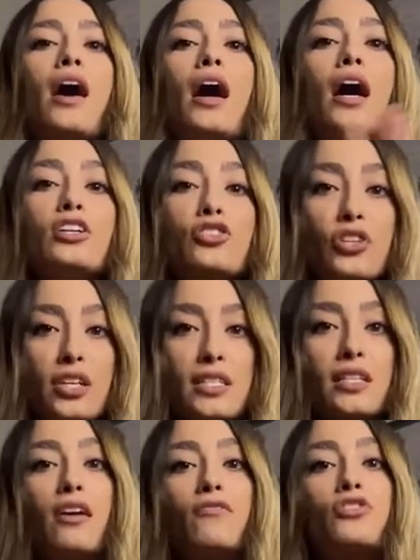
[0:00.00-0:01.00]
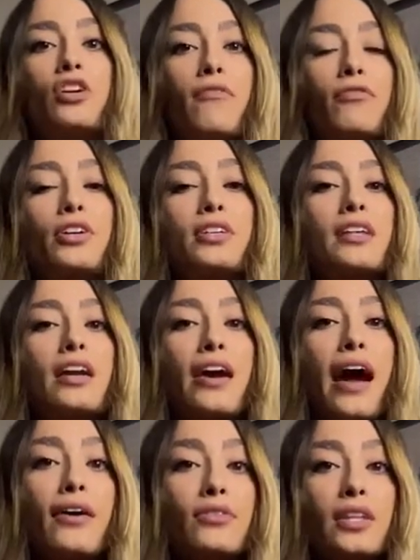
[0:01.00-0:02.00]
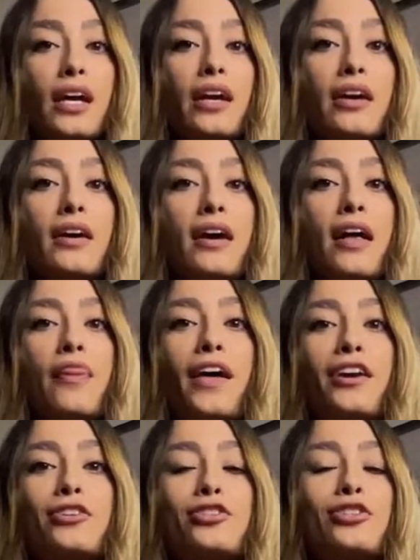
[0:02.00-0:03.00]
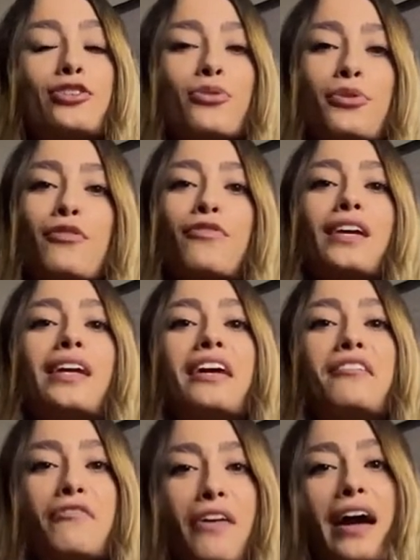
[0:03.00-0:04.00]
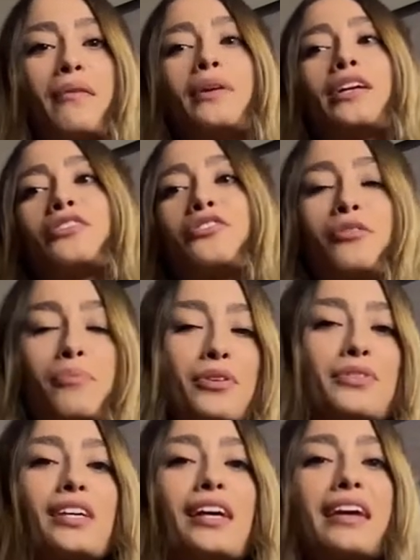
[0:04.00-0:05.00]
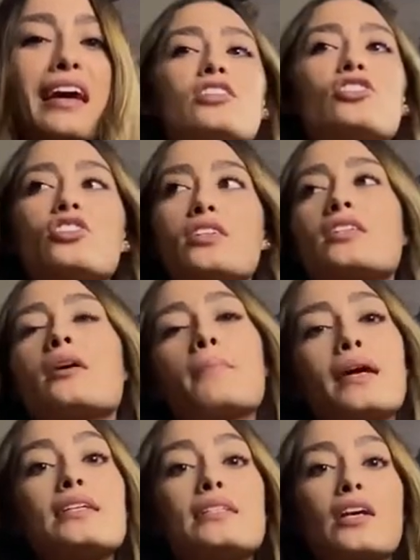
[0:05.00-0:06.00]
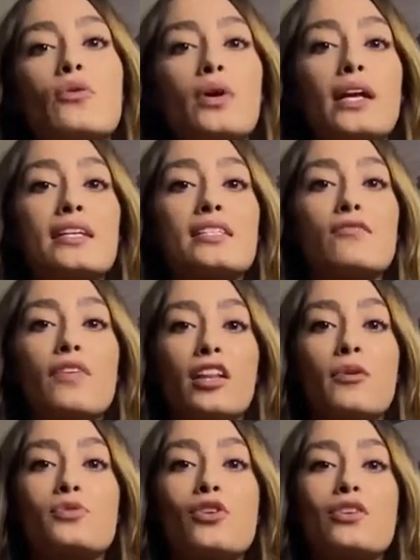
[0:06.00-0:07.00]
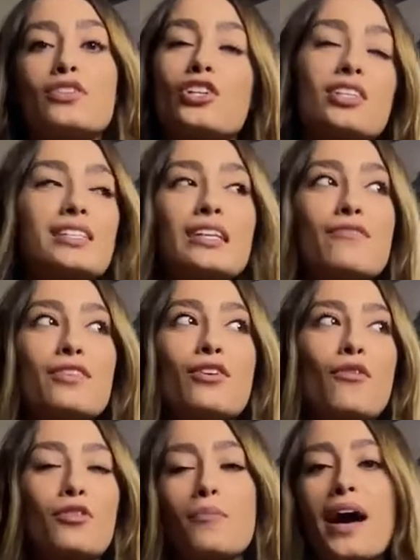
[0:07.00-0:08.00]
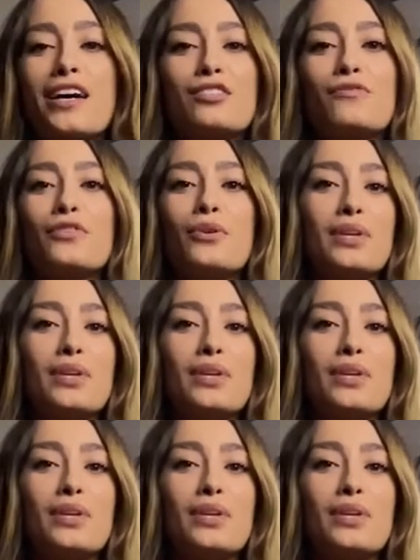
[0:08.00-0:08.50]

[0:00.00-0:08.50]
hundreds of shufflers that are out there that are just grooving and vibing to the music. It's just amazing what has developed just even over the past few